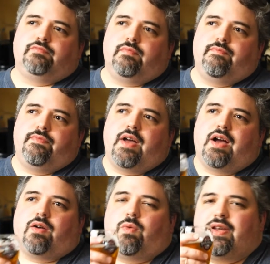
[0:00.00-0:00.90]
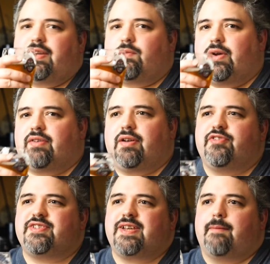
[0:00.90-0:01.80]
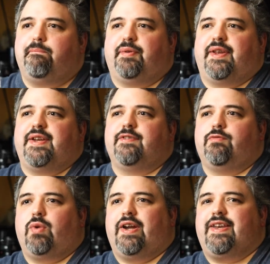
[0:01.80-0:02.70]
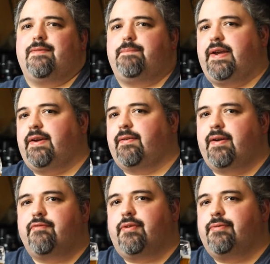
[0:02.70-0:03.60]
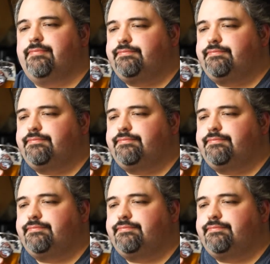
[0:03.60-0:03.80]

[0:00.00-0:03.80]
Not quite like white grapefruit. It's like a blend of white and pink grapefruit.